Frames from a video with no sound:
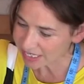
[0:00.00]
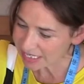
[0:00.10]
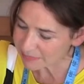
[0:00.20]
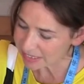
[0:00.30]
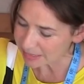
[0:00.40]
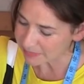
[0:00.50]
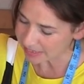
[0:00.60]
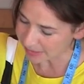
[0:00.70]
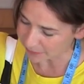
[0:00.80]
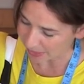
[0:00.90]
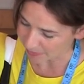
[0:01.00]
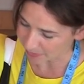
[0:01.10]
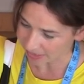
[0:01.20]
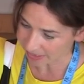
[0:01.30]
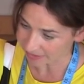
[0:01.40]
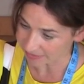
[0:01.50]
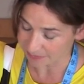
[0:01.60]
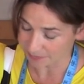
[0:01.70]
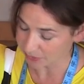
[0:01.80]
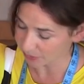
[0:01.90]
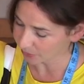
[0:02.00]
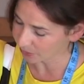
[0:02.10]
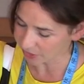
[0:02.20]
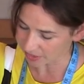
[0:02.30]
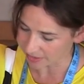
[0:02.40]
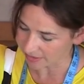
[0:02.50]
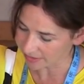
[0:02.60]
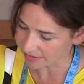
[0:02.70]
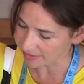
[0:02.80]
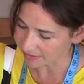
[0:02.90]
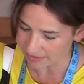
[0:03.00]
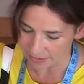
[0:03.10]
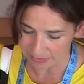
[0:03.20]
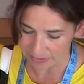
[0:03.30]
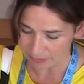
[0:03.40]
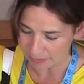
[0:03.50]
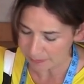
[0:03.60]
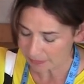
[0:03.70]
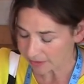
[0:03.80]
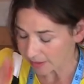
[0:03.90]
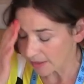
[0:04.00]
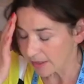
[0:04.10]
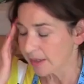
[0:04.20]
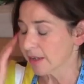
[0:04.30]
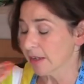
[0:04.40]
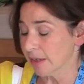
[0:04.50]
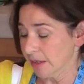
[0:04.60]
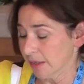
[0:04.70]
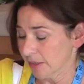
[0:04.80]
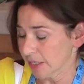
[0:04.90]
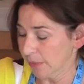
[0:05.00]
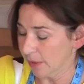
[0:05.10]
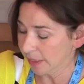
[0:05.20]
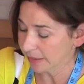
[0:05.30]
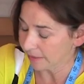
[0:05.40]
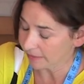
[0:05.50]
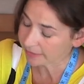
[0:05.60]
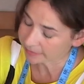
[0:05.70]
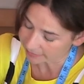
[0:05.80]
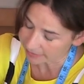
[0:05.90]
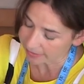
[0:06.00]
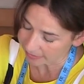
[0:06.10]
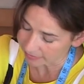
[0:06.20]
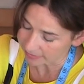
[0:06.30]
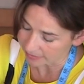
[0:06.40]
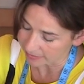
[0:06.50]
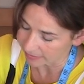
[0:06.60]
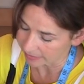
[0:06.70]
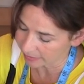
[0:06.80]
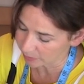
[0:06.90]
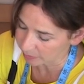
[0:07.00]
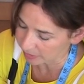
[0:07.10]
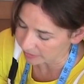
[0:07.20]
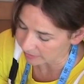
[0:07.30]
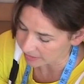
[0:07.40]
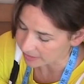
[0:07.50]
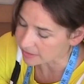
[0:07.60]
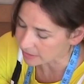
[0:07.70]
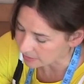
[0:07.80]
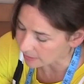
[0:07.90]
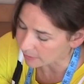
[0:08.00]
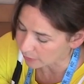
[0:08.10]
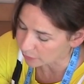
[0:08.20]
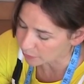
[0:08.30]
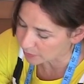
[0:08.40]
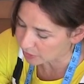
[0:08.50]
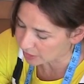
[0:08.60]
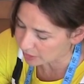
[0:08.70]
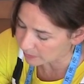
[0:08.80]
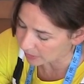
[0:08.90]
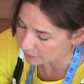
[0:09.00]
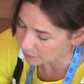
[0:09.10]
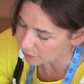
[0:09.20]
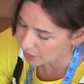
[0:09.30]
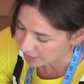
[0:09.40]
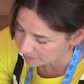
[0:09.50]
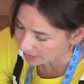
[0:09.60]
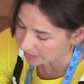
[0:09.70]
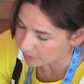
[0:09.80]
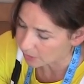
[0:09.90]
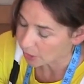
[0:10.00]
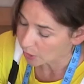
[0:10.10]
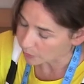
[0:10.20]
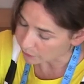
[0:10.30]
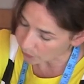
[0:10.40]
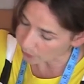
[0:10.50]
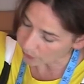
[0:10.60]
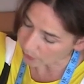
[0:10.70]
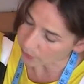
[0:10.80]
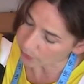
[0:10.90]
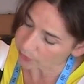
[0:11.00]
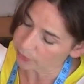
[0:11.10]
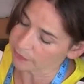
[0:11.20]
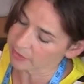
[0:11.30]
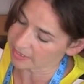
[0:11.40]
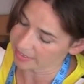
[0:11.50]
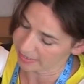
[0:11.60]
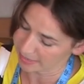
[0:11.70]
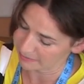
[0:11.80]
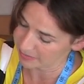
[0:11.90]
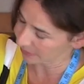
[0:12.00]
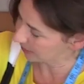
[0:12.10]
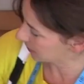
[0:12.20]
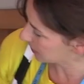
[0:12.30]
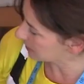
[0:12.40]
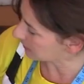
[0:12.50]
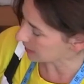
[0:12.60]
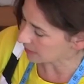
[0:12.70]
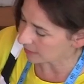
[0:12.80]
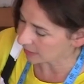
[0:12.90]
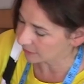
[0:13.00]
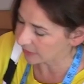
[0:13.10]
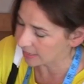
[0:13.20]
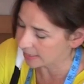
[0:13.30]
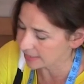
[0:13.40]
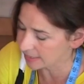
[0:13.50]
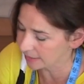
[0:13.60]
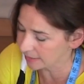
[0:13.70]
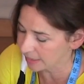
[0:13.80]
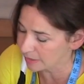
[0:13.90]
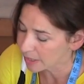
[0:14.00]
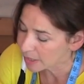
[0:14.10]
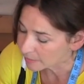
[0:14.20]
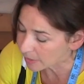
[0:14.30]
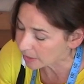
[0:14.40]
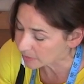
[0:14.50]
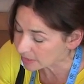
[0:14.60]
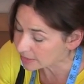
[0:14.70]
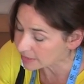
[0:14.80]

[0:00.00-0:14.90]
really busy, busy fabric, gorgeousness going on. So I, I think it would be nice to start off just by framing it with all of the same. Now, I know you okay. like a kind of eclectic mm. thing, but I would